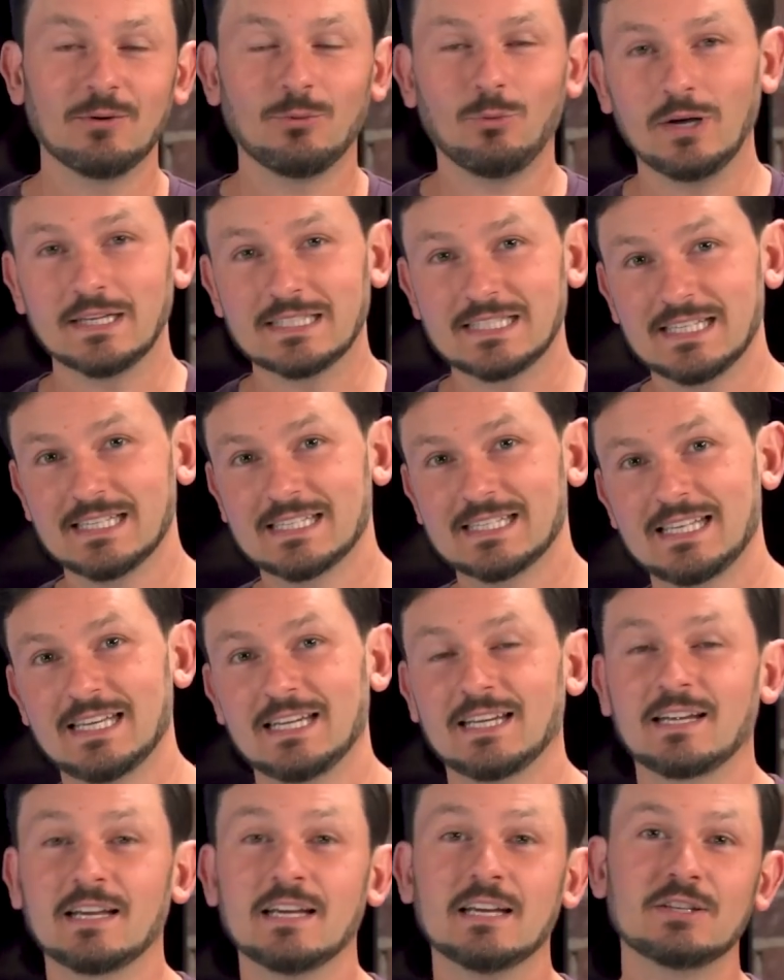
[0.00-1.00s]
was this
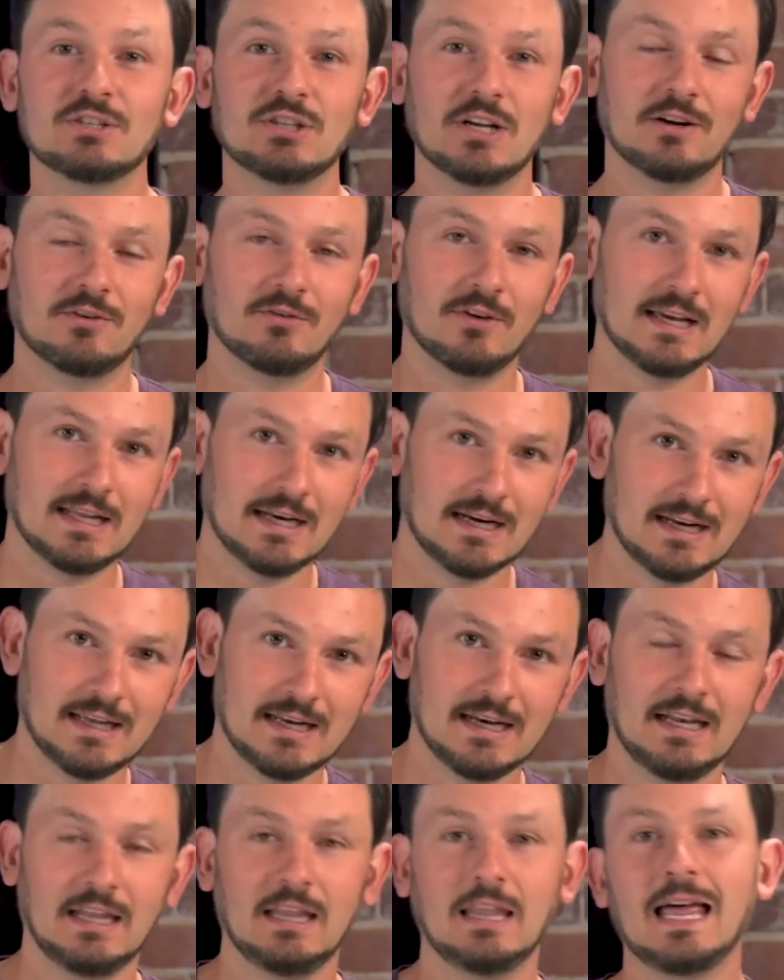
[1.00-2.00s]
thing generated
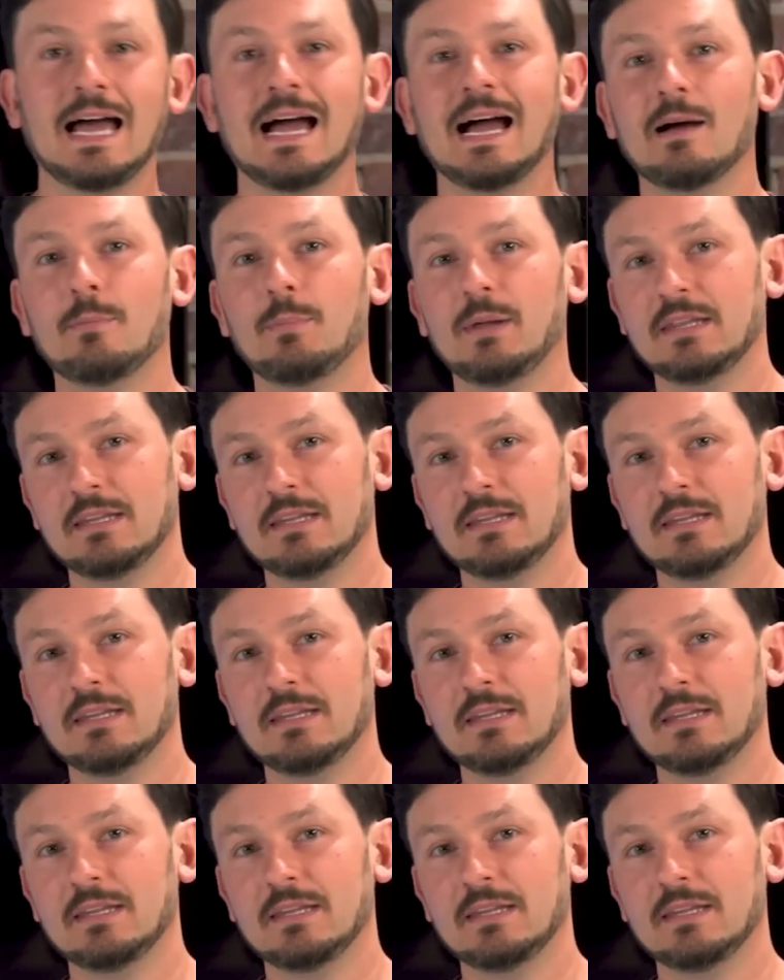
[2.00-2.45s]
in a lab